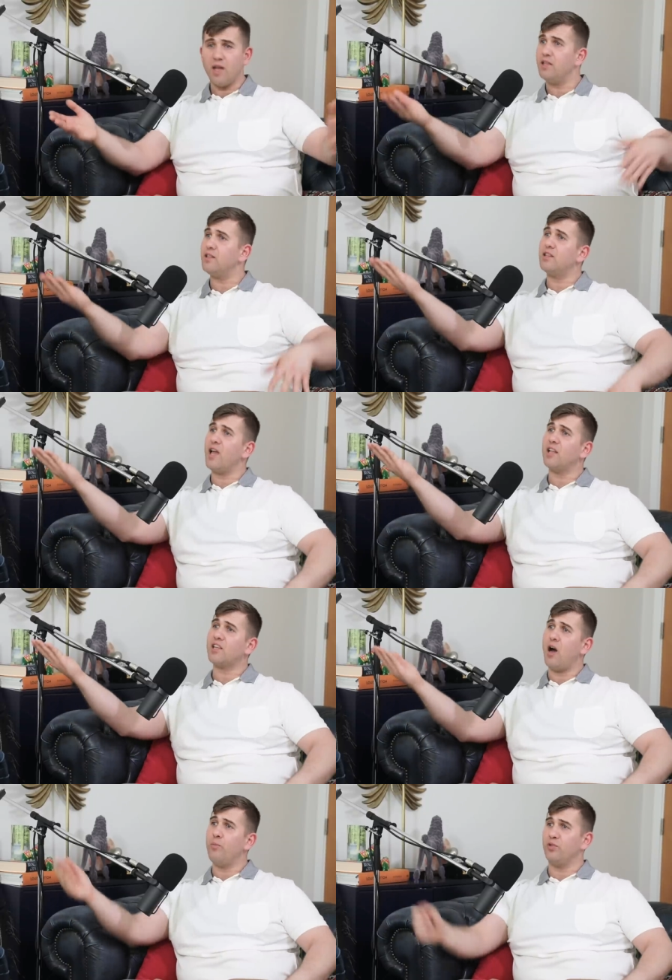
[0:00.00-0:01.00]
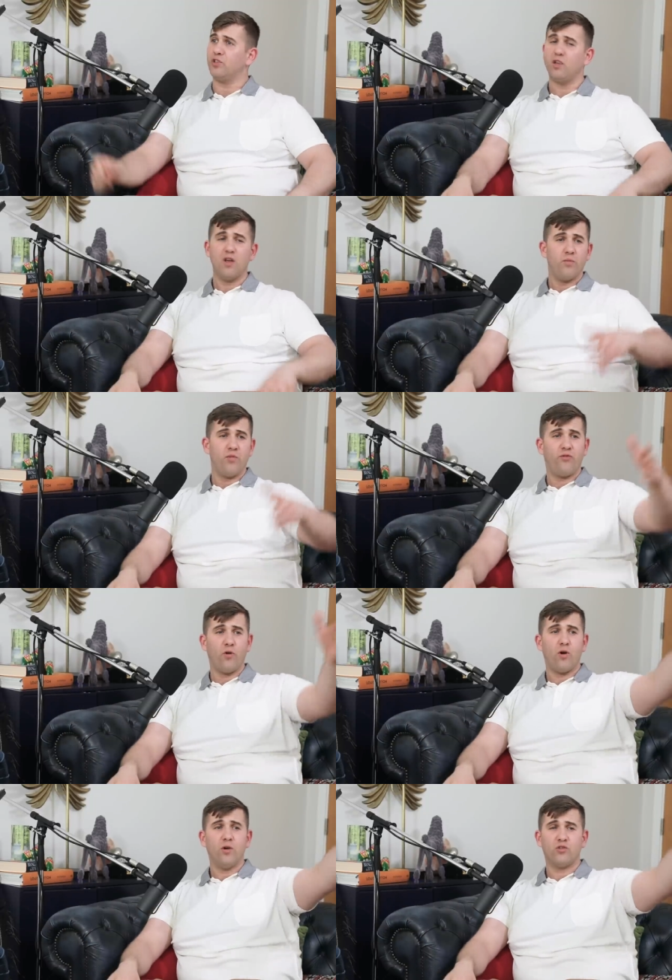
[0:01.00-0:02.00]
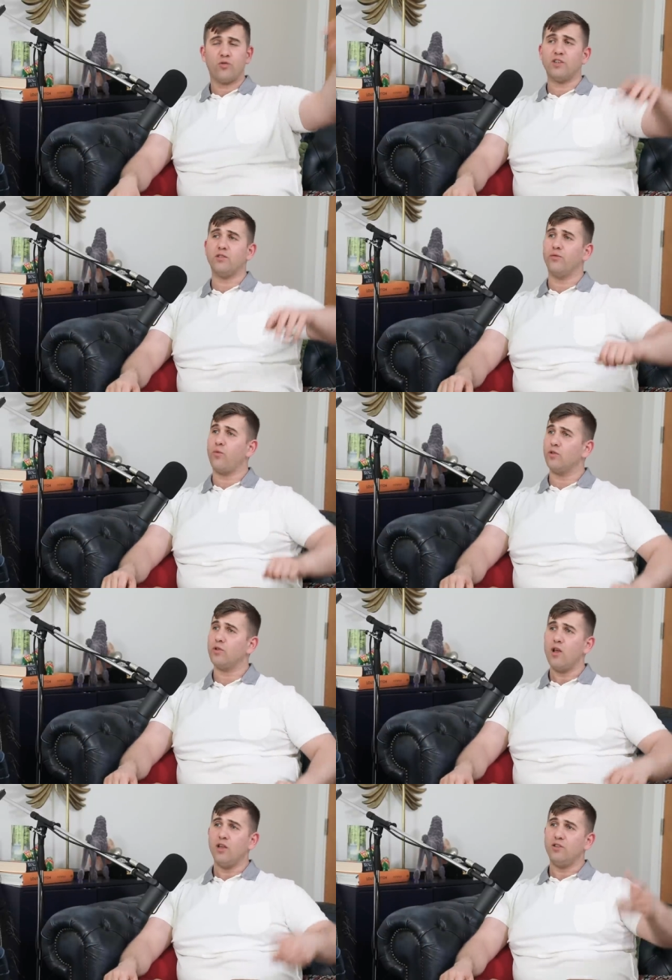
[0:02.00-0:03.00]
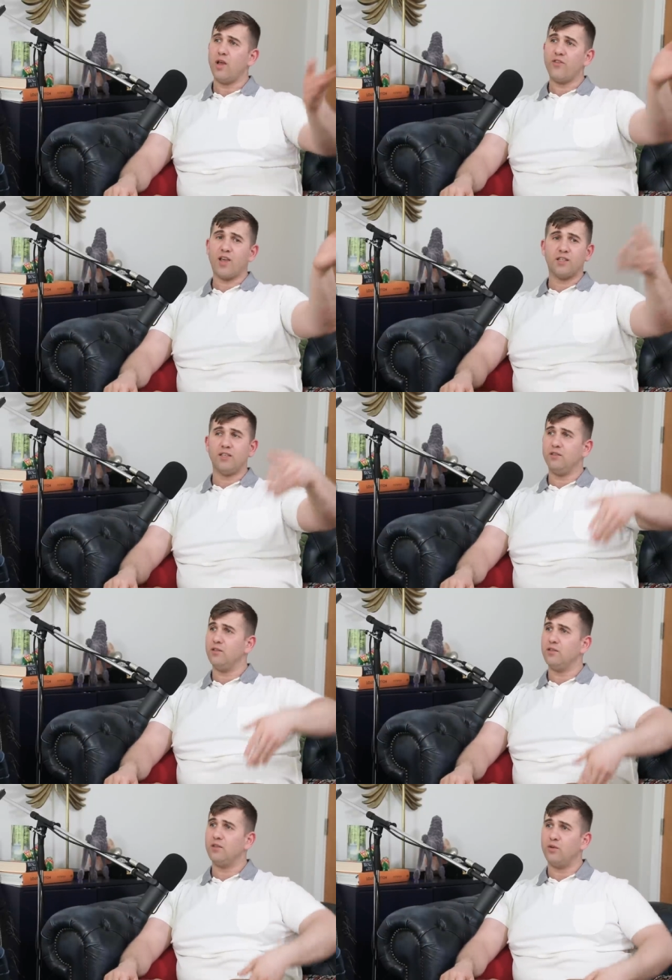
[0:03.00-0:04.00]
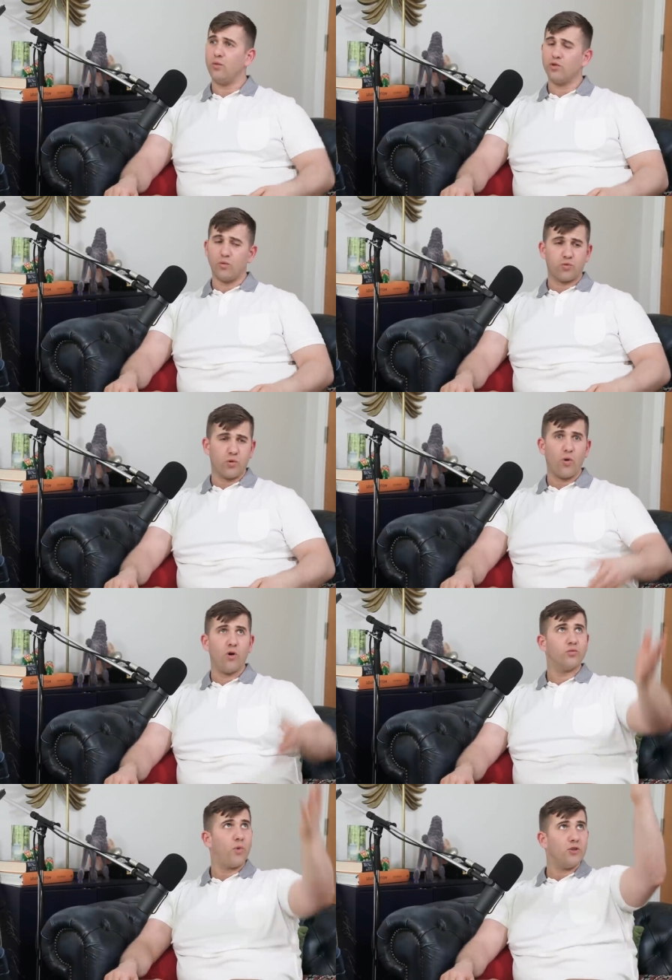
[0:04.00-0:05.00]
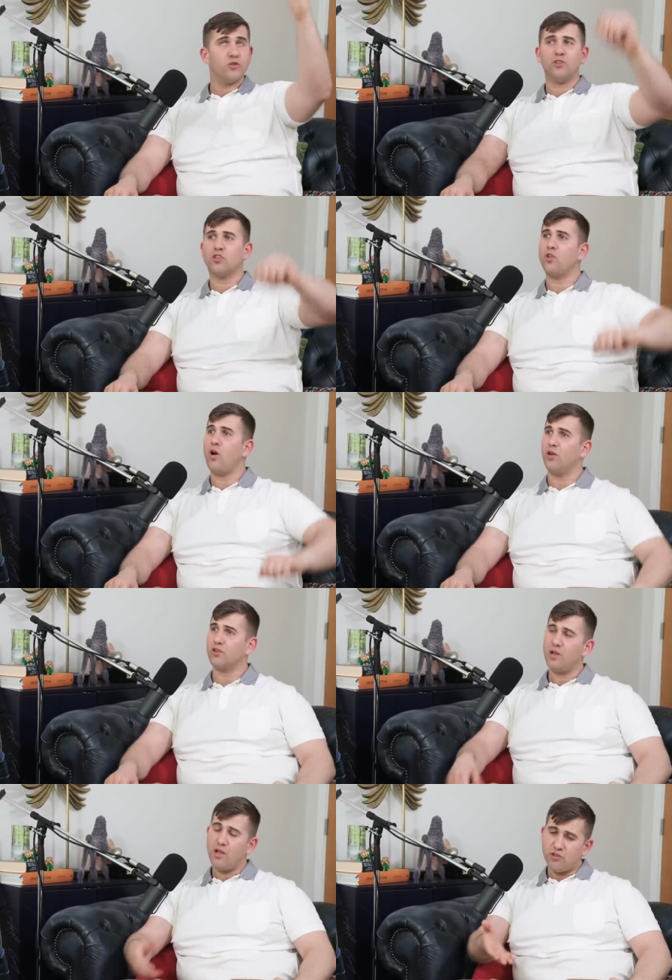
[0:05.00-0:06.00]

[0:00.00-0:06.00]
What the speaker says: And then they had compass before the rest of the world, navigating the world by using the stars.